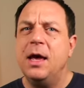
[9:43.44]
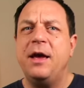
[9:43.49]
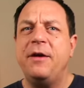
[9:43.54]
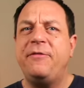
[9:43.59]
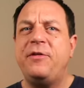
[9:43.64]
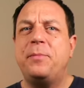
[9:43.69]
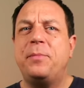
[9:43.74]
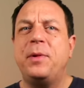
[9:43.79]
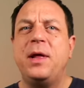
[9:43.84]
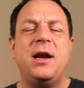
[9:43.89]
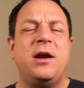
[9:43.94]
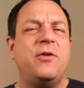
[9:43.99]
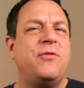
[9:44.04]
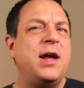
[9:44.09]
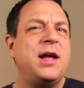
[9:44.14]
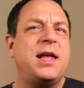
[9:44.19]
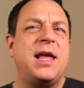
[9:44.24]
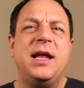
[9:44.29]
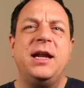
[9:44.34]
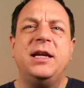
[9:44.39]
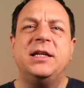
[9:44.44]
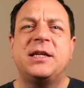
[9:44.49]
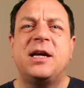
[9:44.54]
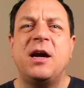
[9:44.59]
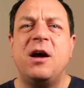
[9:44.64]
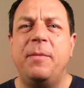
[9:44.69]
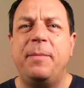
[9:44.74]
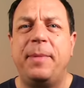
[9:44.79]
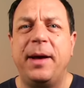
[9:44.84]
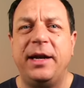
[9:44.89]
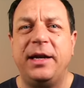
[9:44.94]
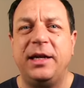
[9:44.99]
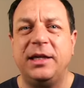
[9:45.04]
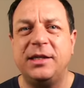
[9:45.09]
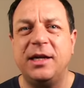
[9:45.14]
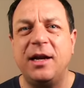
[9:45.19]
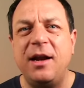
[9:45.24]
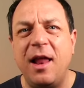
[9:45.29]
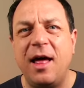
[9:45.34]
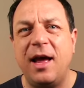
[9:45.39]
If you play in a reggae and a ska band,
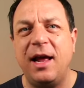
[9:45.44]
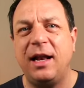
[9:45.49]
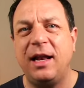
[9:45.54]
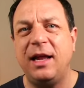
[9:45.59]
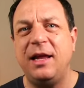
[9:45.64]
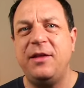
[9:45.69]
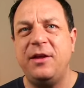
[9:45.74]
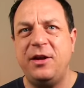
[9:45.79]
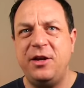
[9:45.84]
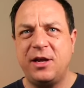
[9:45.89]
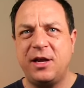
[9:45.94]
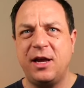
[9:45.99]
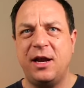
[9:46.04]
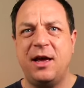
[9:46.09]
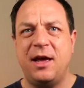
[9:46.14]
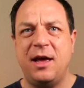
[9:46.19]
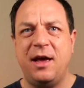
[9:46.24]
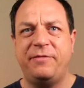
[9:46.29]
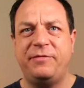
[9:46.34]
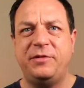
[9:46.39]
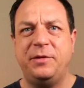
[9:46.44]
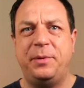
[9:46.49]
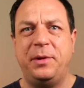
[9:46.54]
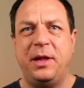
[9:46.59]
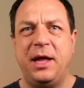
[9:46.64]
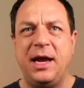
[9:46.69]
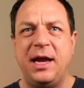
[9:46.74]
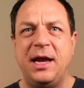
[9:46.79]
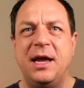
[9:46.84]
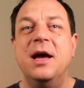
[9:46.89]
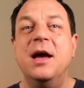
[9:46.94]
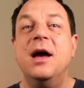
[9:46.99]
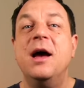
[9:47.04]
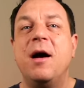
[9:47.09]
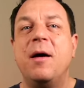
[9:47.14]
it's unlikely that you're going to have to play